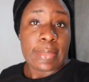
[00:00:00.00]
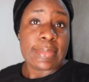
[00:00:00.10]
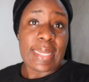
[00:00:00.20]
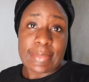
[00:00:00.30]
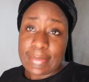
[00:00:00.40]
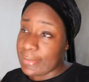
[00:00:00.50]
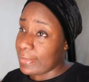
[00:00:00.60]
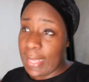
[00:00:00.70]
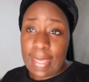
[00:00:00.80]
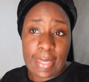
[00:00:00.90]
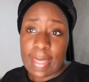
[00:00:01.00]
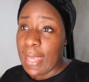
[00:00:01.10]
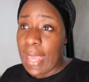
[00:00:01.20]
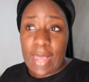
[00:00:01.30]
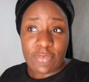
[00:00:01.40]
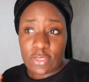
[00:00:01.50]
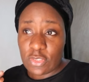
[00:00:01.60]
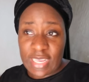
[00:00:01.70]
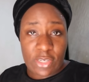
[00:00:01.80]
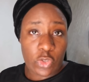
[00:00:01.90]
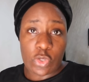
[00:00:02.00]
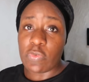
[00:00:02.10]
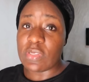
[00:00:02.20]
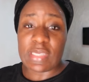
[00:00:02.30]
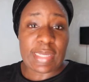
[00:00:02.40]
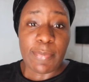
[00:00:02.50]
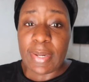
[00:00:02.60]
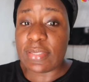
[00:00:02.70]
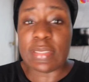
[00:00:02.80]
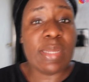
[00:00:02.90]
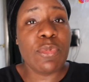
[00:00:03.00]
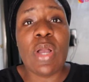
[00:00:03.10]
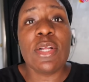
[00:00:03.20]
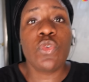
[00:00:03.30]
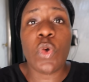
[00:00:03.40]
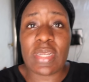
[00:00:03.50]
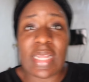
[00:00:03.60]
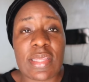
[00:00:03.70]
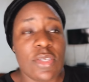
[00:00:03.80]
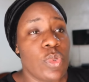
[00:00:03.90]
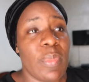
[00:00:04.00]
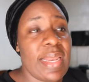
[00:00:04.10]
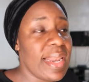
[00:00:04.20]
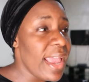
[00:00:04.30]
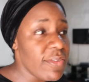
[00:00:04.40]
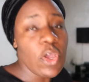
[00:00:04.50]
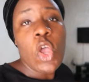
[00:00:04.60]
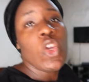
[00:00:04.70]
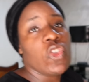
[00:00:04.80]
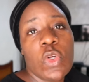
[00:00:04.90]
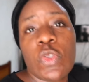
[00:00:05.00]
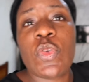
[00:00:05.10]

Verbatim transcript: That's I've just decided not to even think about it. Let me go and do other things with my life. So